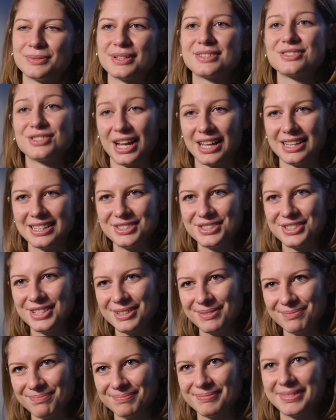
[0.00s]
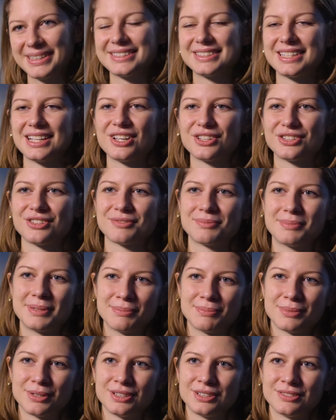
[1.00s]
was challenging, but a lot of
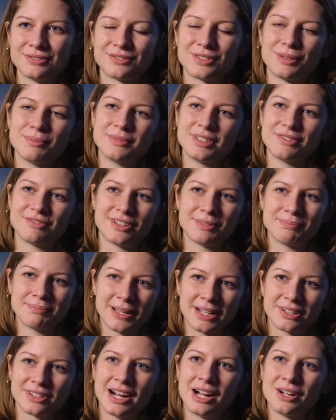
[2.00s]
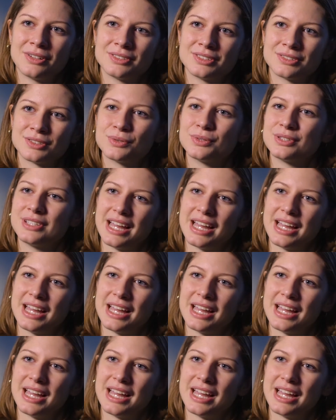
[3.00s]
people from different backgrounds could